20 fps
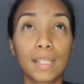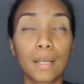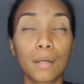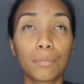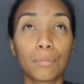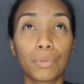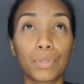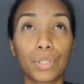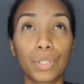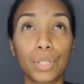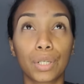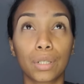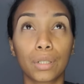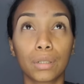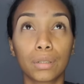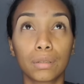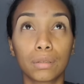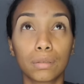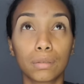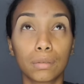temperature,
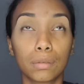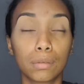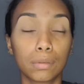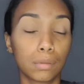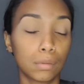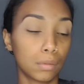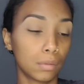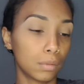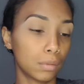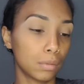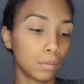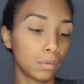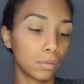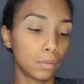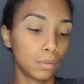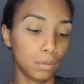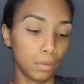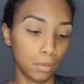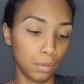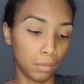
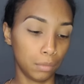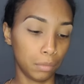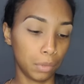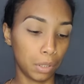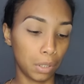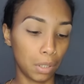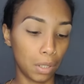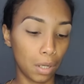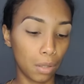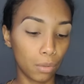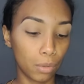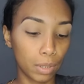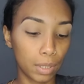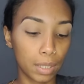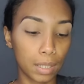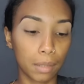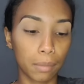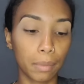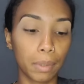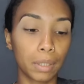but now
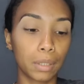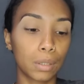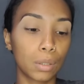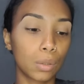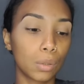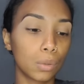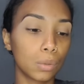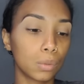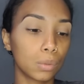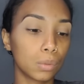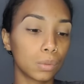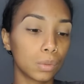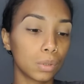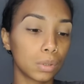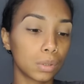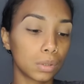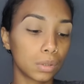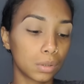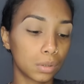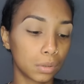it's a bit cold.
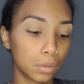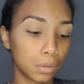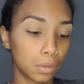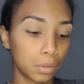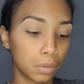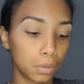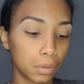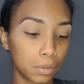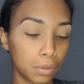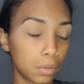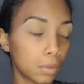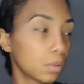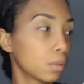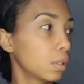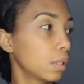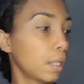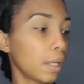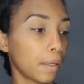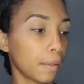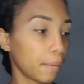
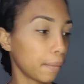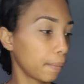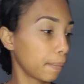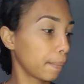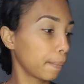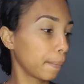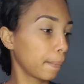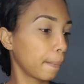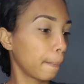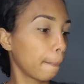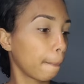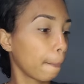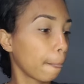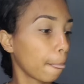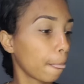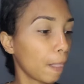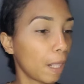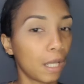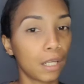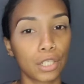Yeah,
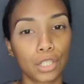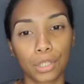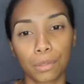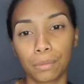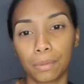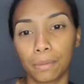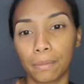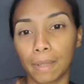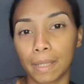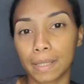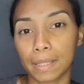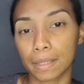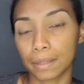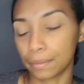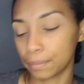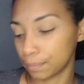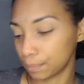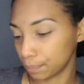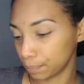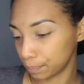that should be better,
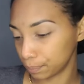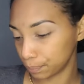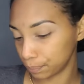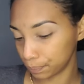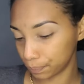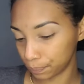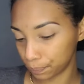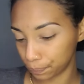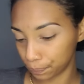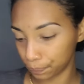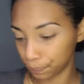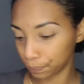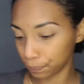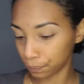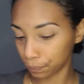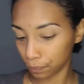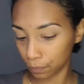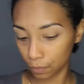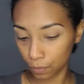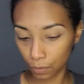
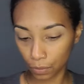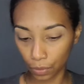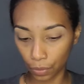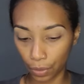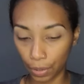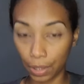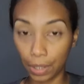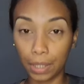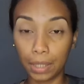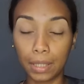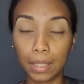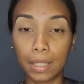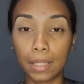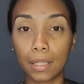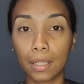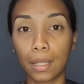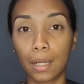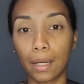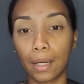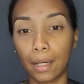right?
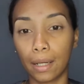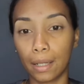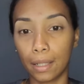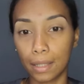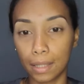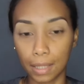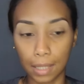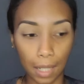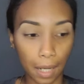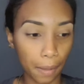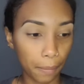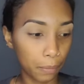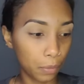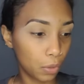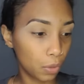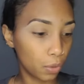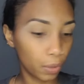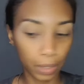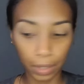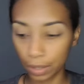And I'm
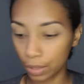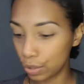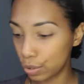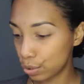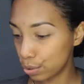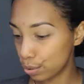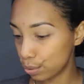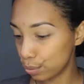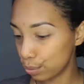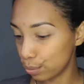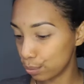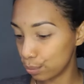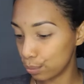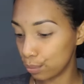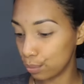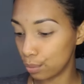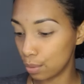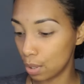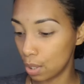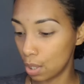going to